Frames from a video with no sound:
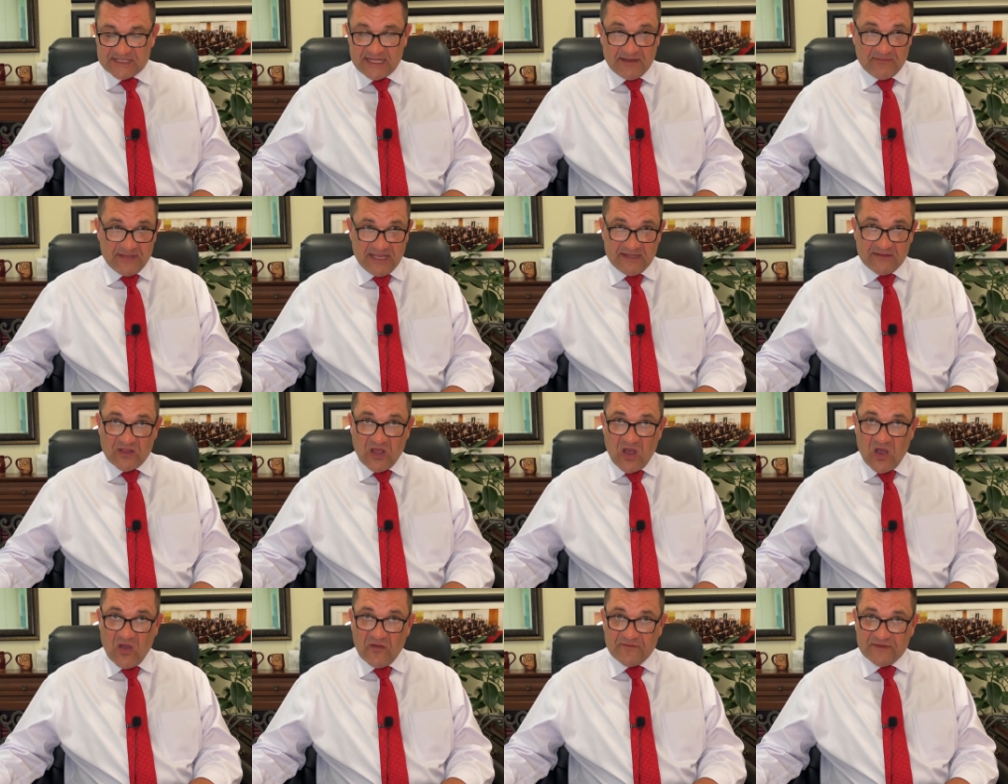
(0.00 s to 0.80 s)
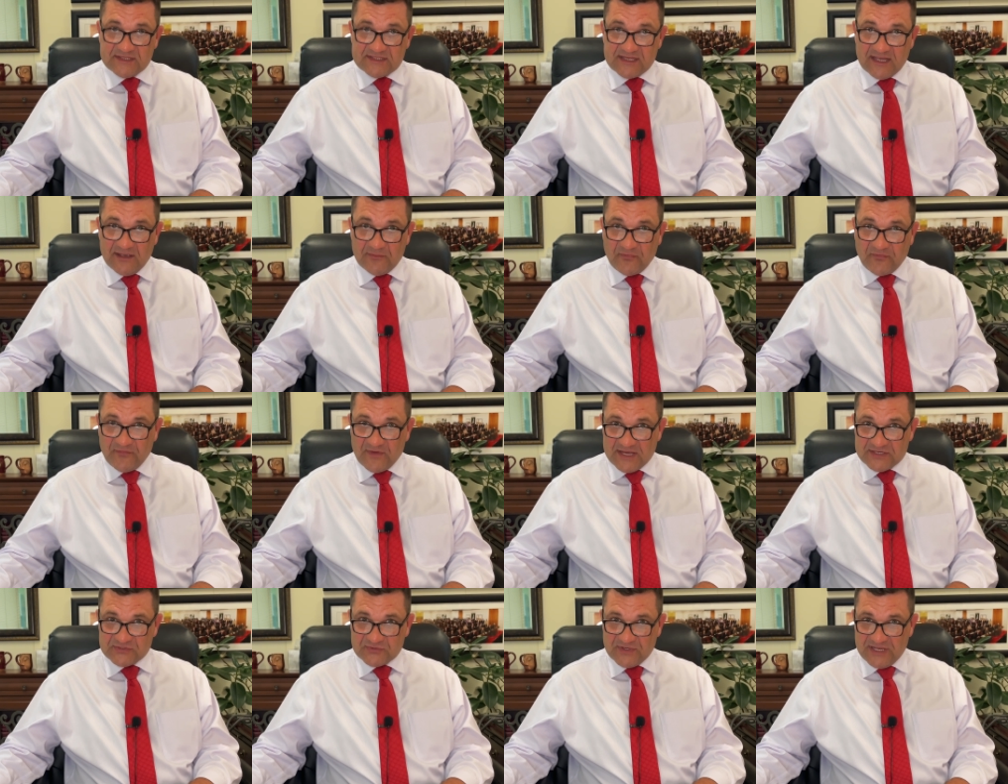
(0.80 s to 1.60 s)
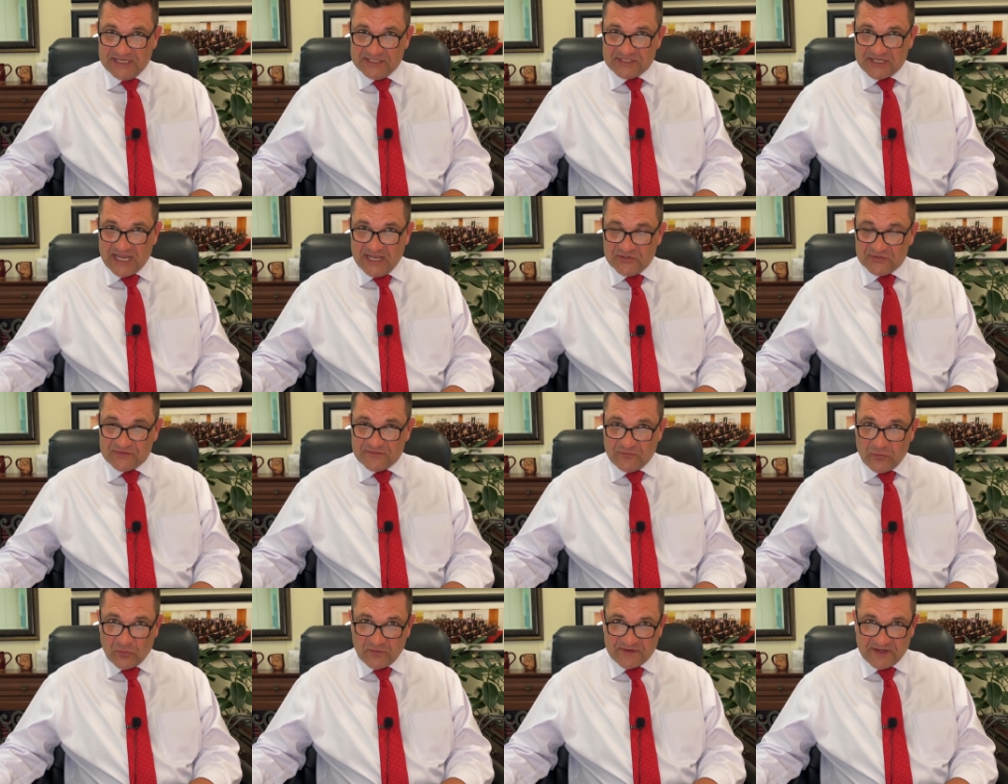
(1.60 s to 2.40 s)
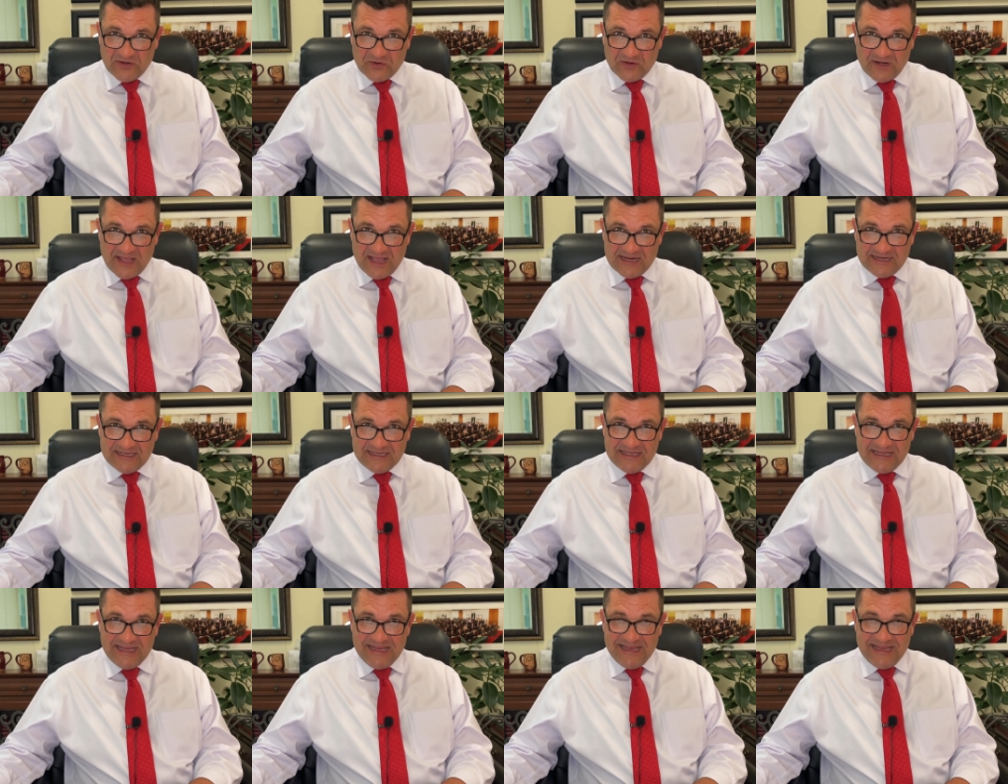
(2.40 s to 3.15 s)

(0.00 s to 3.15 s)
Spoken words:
They met in the office, professional educators from North Carolina,